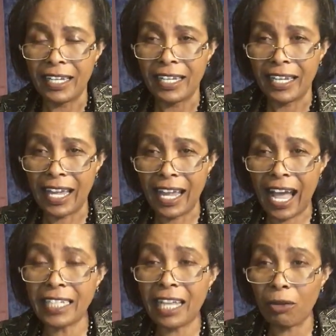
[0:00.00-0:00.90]
And
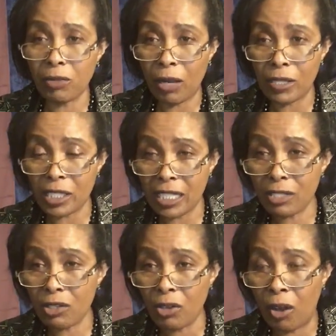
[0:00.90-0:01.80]
there, there was this, you
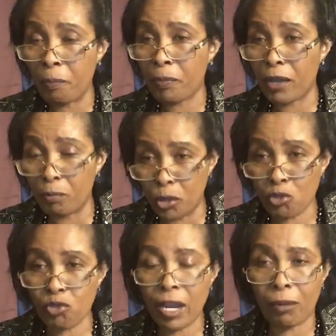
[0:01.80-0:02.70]
know,
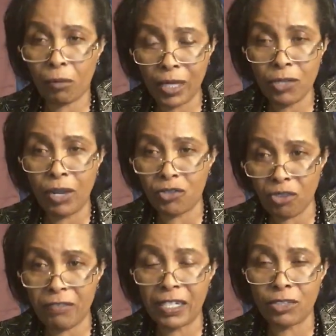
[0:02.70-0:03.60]
Montreal, when you are driving
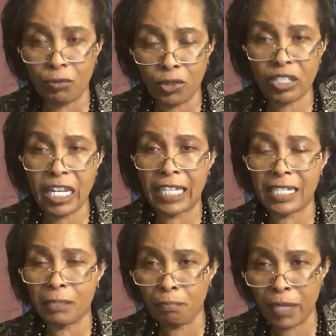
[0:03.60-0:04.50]
to Montreal, there's
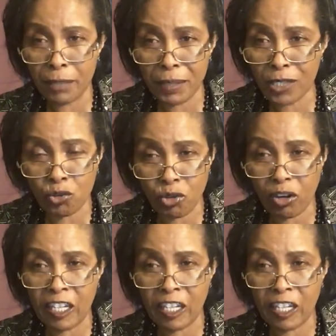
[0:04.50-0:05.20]
big, big road.